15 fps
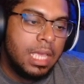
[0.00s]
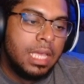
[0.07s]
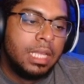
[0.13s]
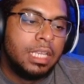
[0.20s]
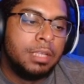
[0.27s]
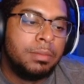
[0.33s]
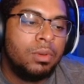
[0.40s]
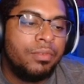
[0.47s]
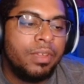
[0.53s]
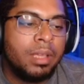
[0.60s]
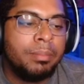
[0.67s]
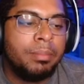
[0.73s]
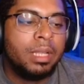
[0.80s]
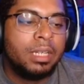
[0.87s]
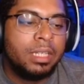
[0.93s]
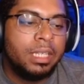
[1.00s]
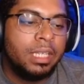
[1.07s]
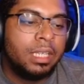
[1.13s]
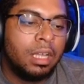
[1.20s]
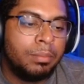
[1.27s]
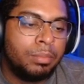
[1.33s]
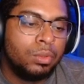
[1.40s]
The moving ability
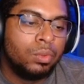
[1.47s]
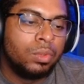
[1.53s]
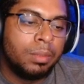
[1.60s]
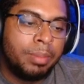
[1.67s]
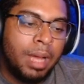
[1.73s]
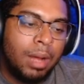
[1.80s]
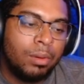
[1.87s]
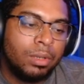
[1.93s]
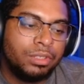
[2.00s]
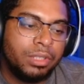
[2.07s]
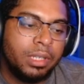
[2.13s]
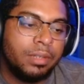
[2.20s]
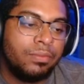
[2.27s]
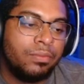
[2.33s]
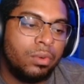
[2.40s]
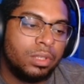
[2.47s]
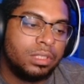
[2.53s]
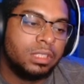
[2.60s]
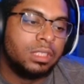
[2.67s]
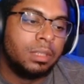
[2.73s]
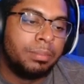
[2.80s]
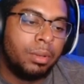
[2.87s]
coupled with the power drain
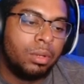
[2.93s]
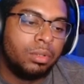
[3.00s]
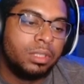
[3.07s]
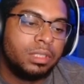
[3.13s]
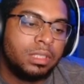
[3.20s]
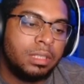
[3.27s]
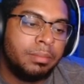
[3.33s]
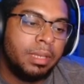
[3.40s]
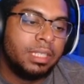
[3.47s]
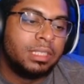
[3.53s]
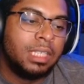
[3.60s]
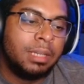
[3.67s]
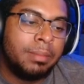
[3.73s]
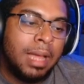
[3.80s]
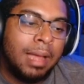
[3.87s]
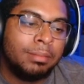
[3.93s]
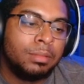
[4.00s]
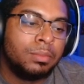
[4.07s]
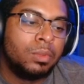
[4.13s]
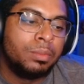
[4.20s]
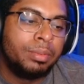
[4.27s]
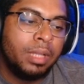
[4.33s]
forces opponents to make
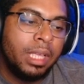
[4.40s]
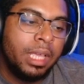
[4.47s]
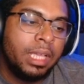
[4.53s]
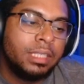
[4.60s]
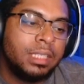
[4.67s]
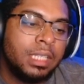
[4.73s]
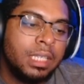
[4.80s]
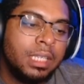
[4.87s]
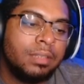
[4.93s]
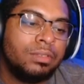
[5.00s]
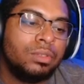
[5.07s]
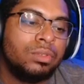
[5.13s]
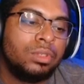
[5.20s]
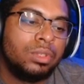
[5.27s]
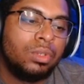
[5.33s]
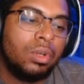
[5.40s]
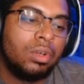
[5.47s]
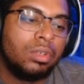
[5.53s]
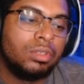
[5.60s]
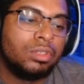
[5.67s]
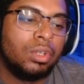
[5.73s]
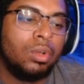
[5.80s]
suboptimal plays and gives you pseudo
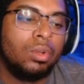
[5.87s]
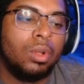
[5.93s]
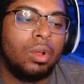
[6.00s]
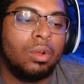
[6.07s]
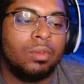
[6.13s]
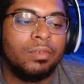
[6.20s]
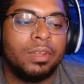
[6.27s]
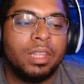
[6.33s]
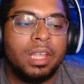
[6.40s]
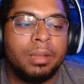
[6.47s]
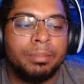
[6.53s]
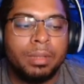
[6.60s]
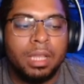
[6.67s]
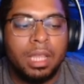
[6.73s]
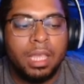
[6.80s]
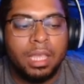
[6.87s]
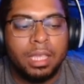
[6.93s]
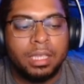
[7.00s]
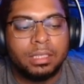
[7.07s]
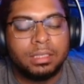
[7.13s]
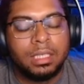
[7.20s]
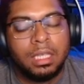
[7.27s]
control over their
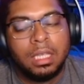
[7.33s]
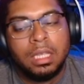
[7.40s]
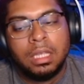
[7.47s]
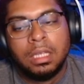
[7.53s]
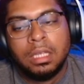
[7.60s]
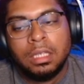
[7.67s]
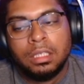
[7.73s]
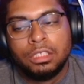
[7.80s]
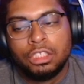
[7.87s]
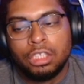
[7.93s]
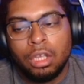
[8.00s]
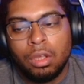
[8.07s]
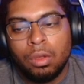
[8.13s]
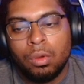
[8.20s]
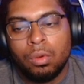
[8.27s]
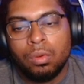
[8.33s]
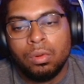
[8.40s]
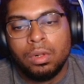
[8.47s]
plays. So